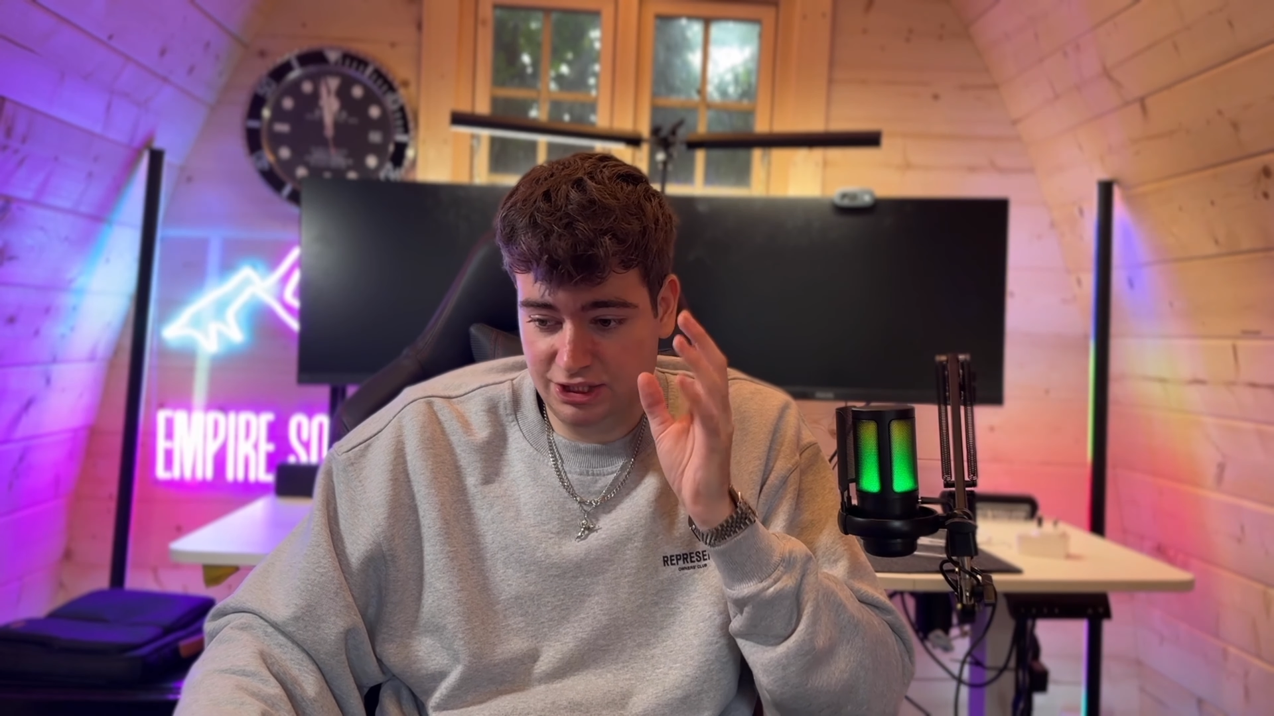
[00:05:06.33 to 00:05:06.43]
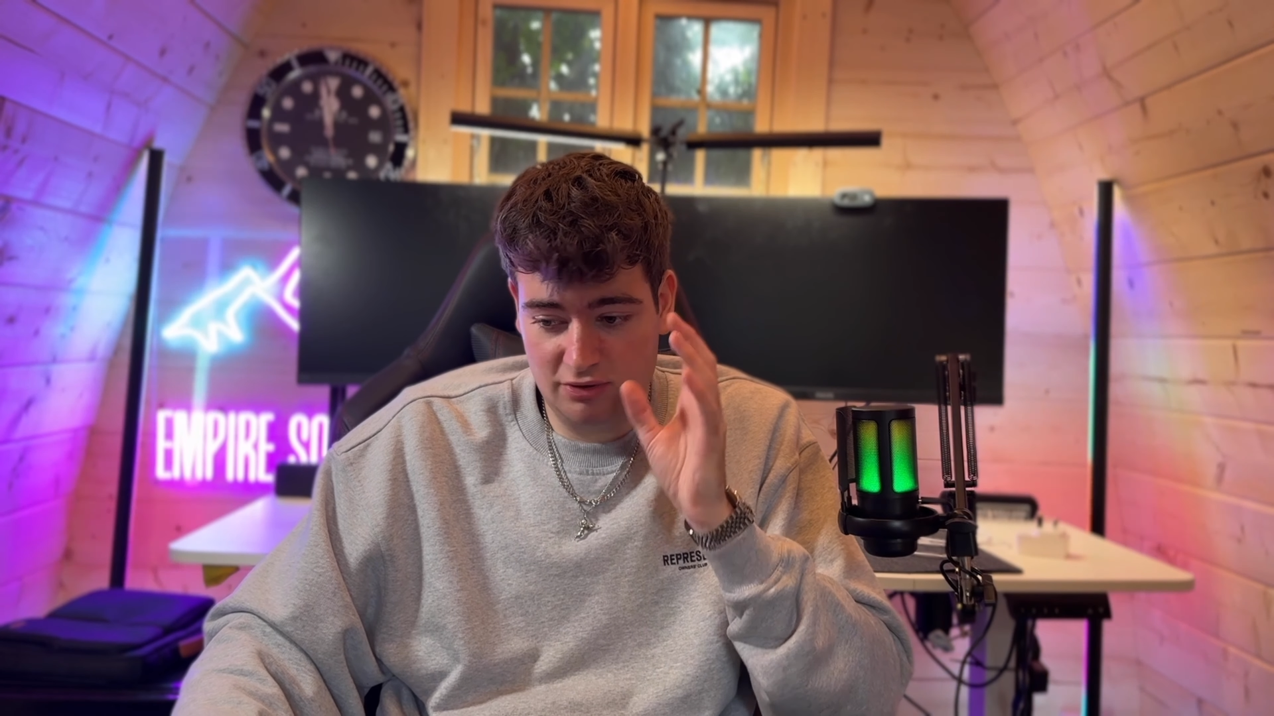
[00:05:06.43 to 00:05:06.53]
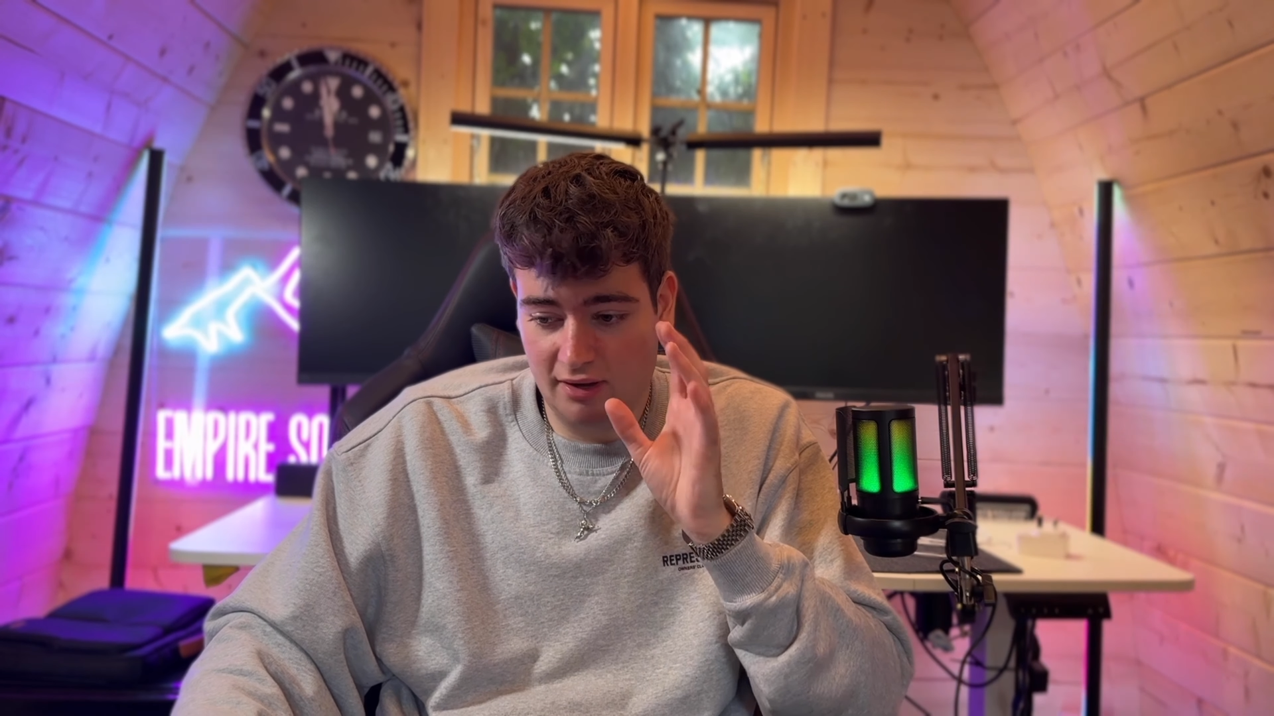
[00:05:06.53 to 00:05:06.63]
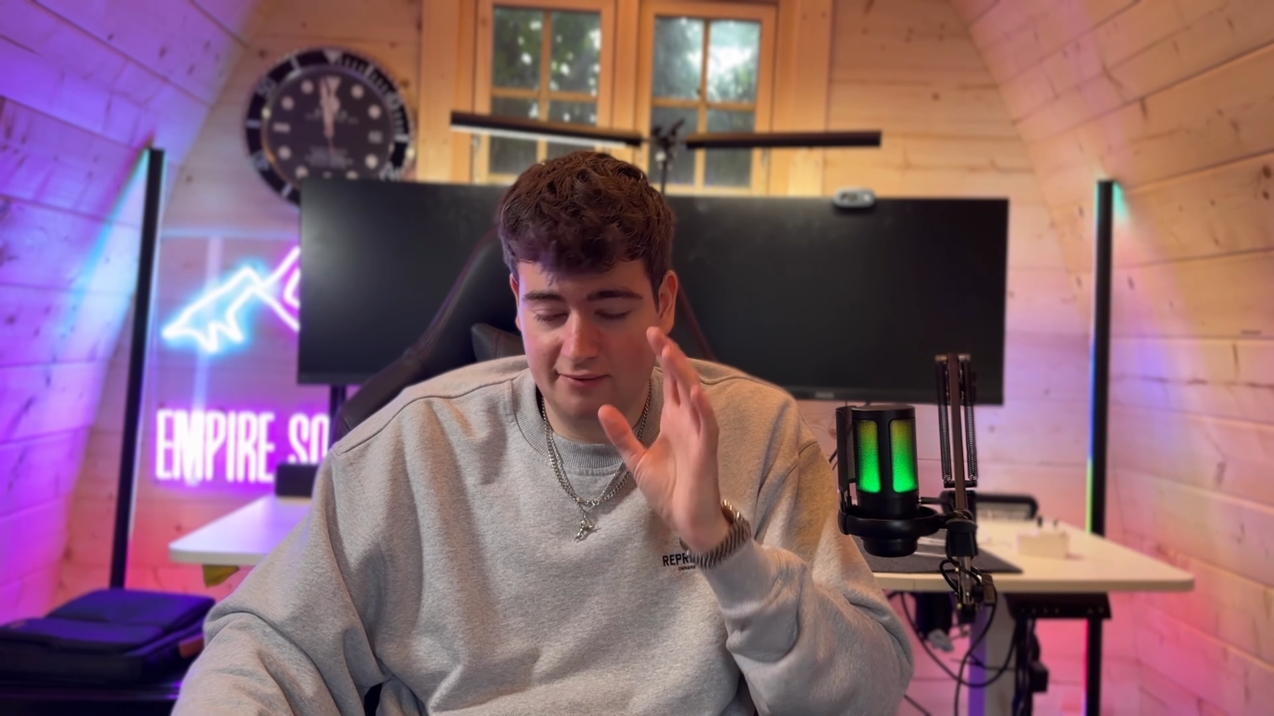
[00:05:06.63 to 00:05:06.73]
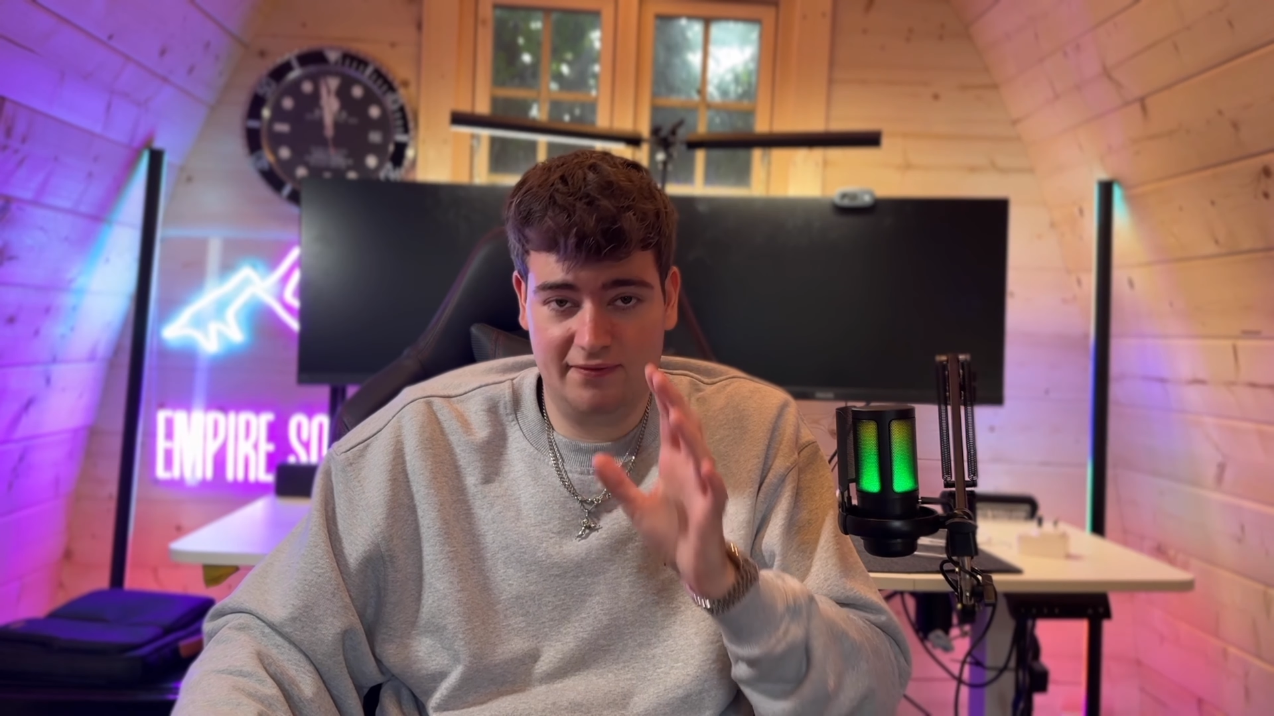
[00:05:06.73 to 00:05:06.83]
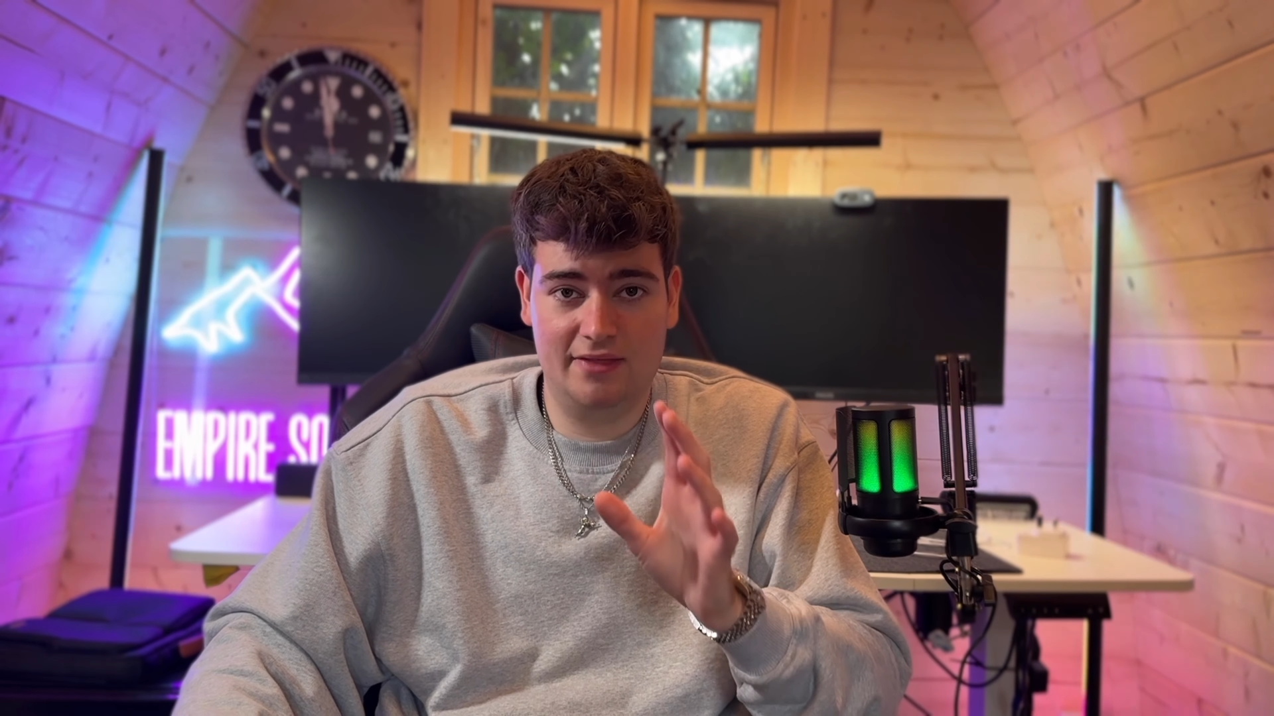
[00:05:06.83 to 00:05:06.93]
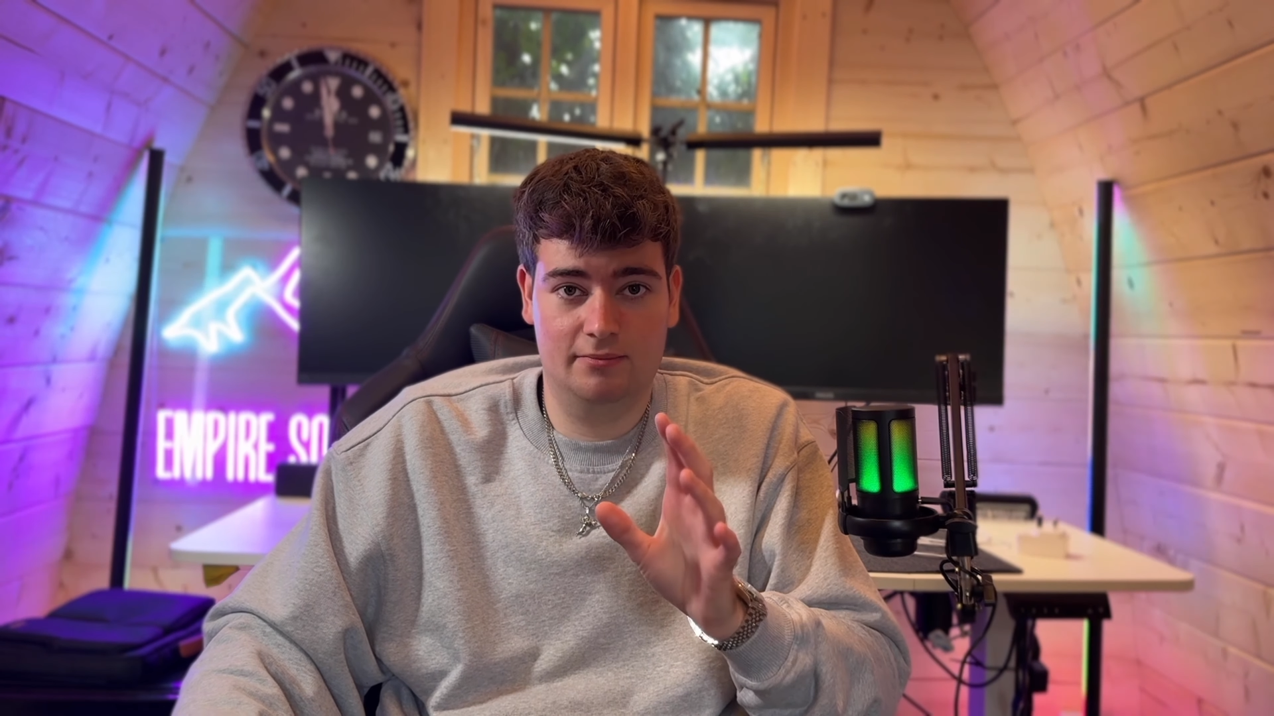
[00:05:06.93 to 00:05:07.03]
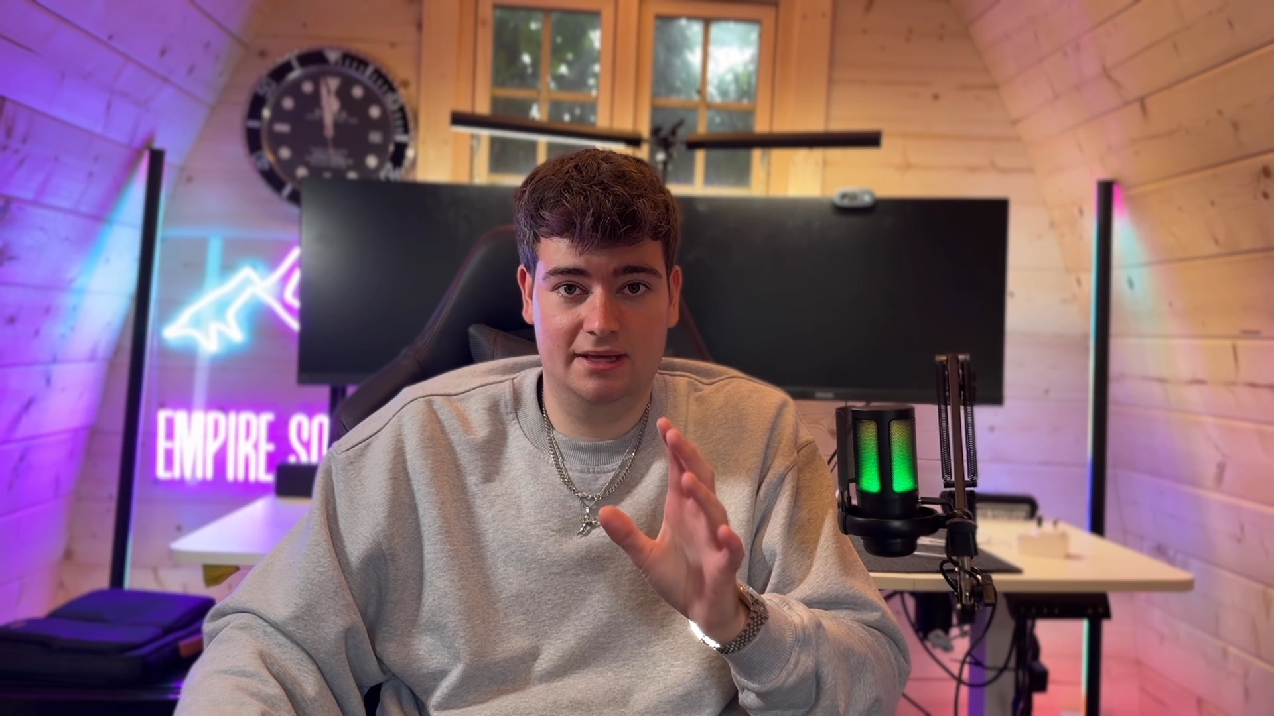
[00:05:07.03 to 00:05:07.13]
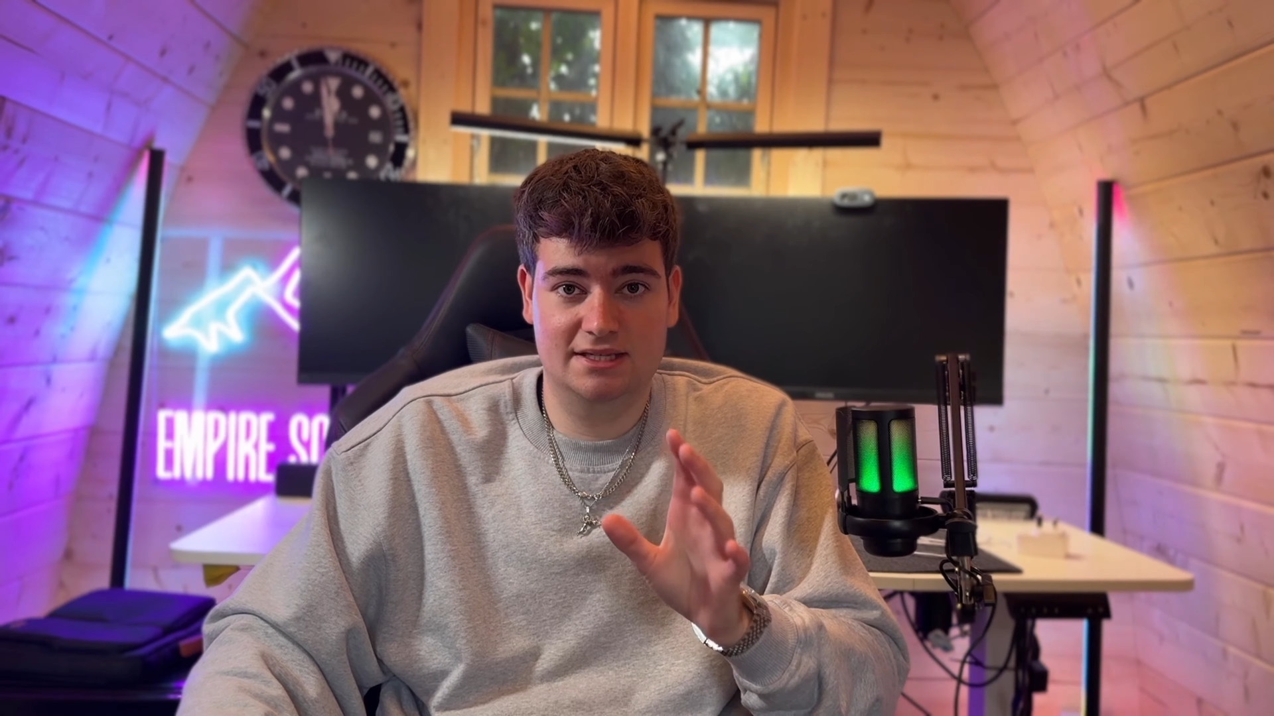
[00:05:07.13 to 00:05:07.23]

you can't fathom it.